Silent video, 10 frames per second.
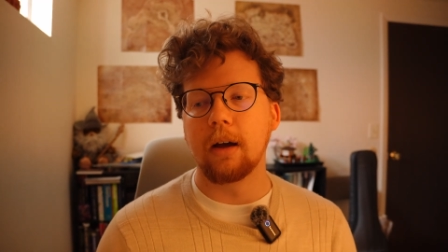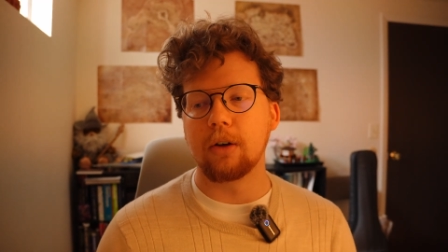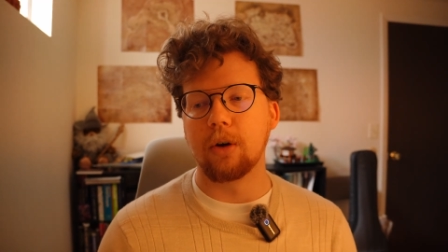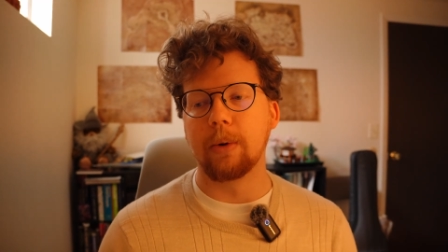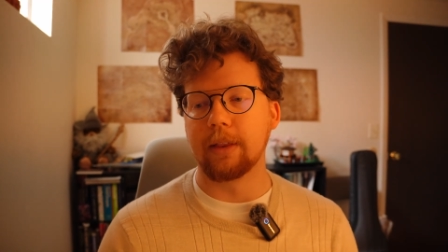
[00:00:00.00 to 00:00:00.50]

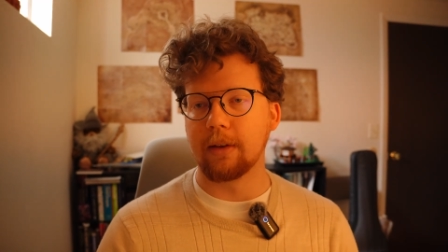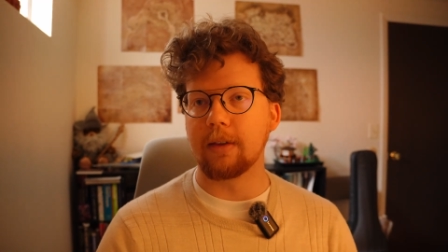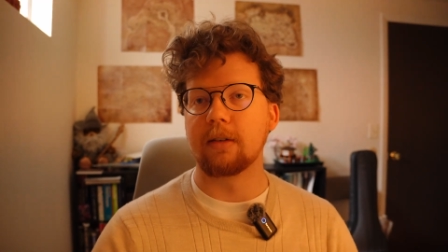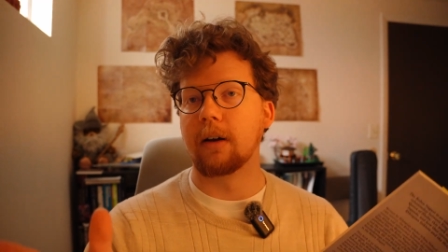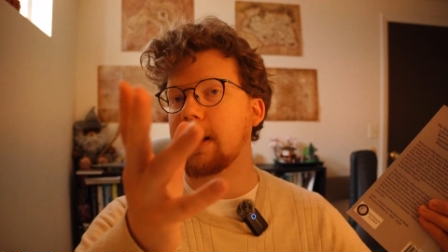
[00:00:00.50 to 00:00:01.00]
showing that
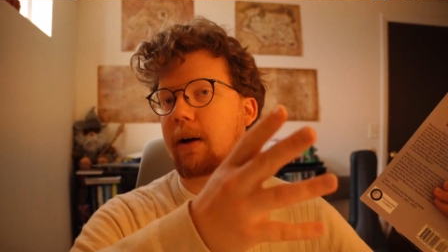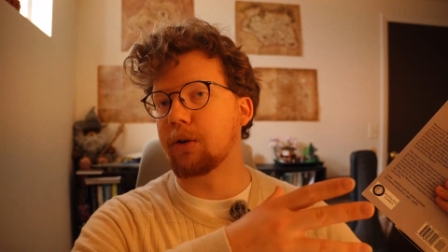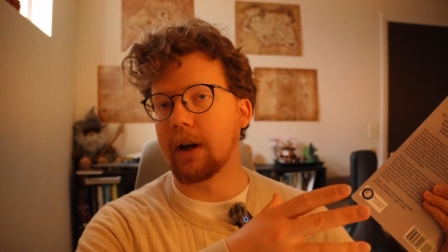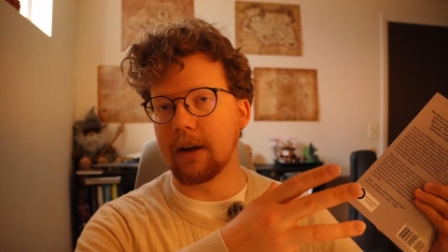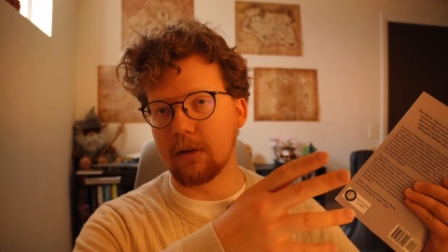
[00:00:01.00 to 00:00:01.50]
the sun now
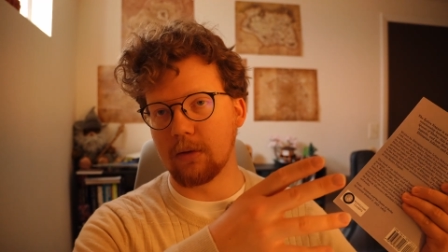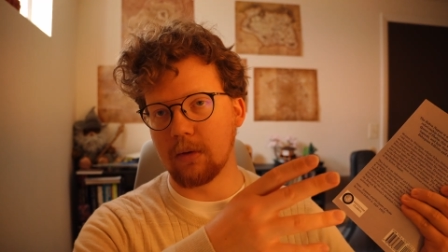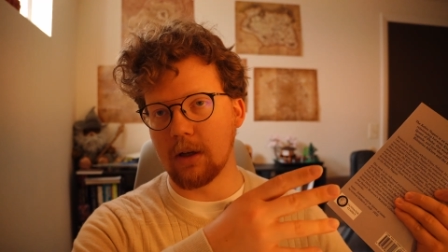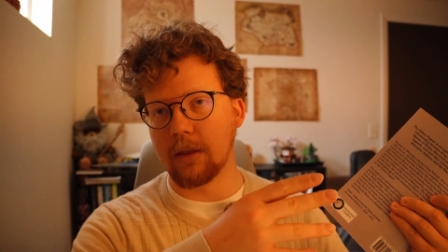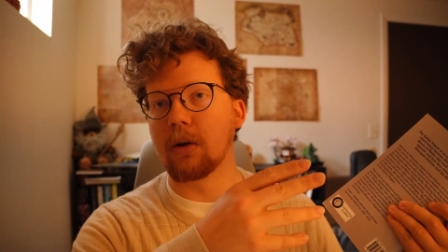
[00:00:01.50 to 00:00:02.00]
shines
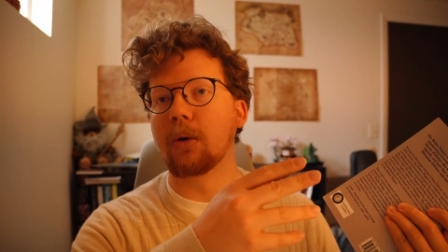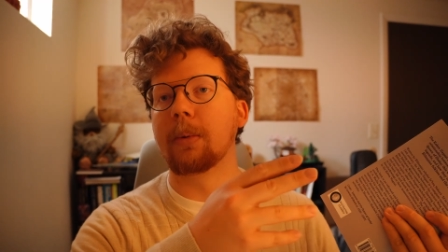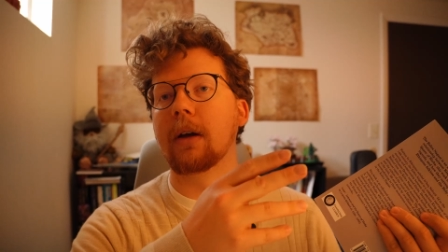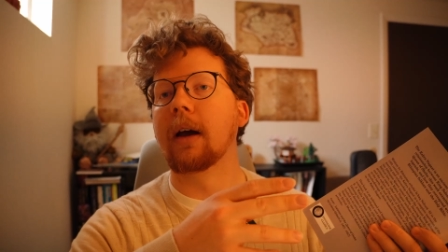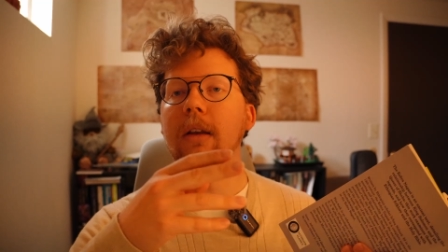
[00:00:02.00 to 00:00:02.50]
over
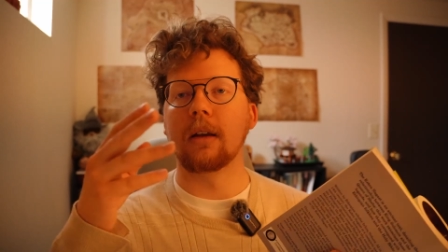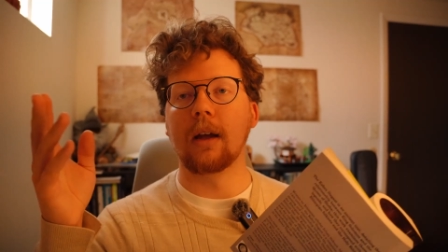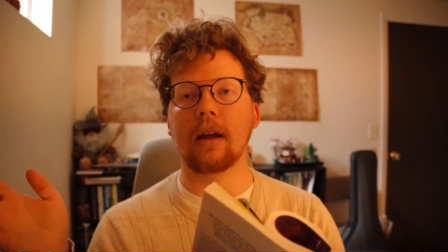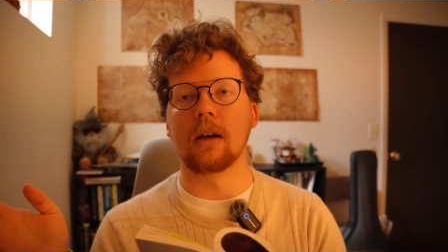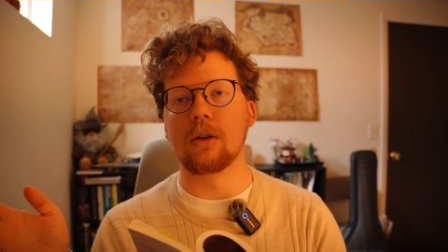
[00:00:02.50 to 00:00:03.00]
Ethiopia as it
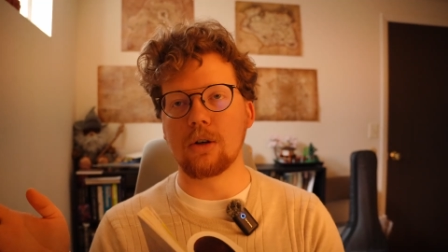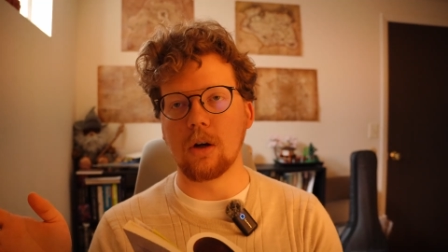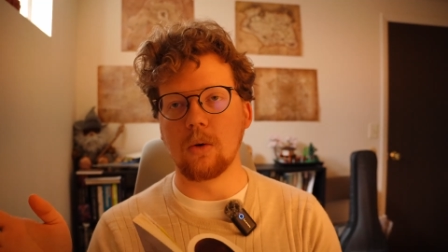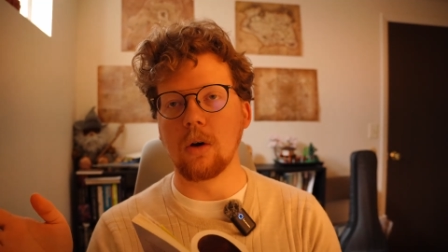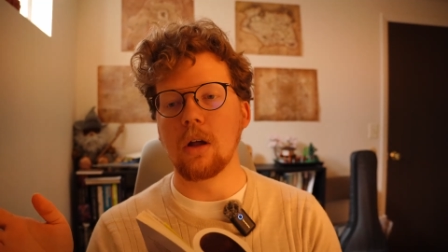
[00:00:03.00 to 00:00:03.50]
had
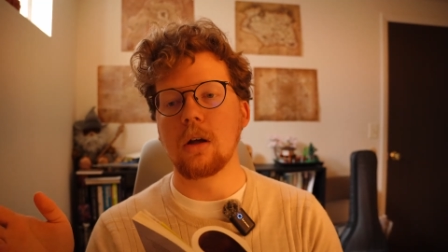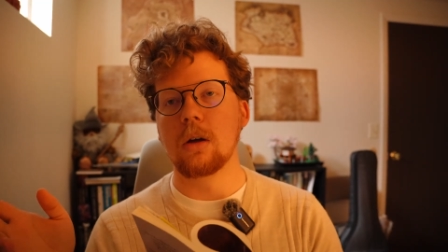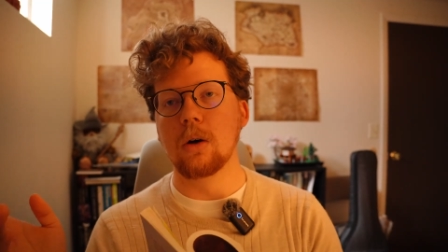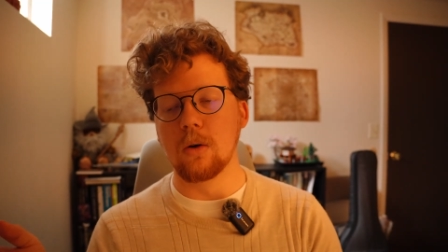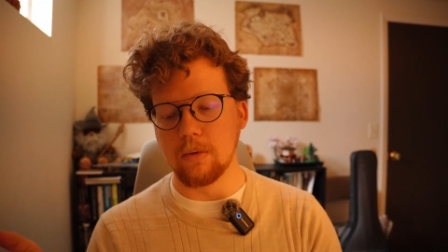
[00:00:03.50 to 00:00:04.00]
shone
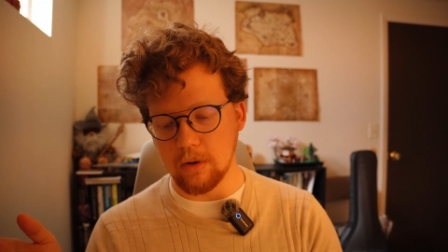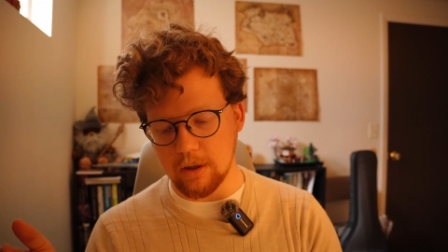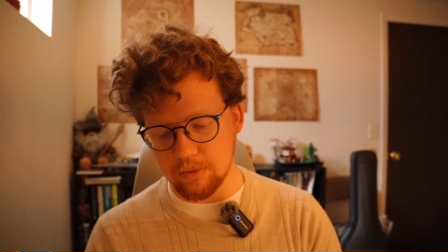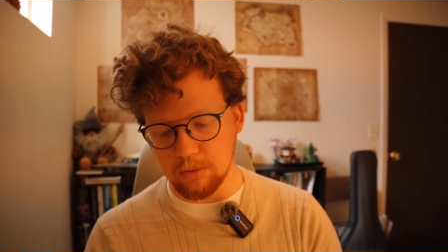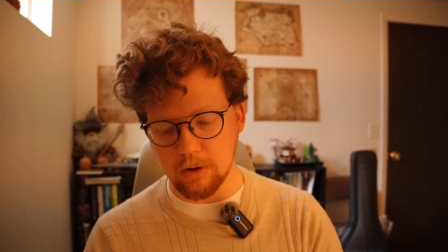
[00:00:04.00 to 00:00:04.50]
over
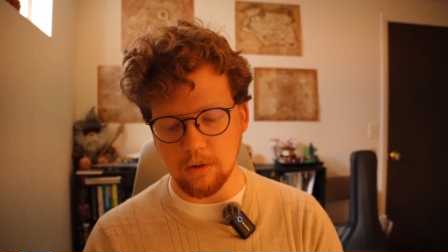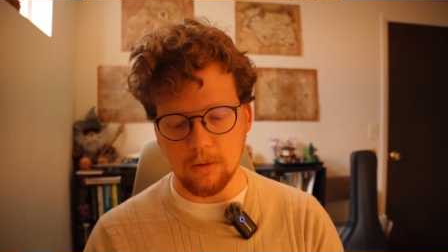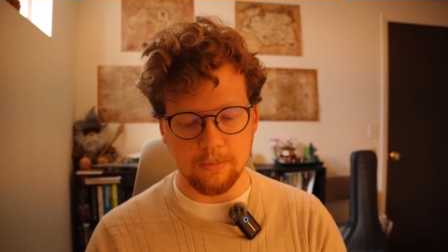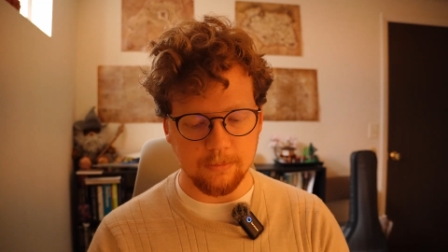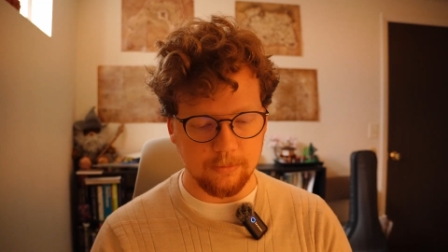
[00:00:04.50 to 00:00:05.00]
Israel.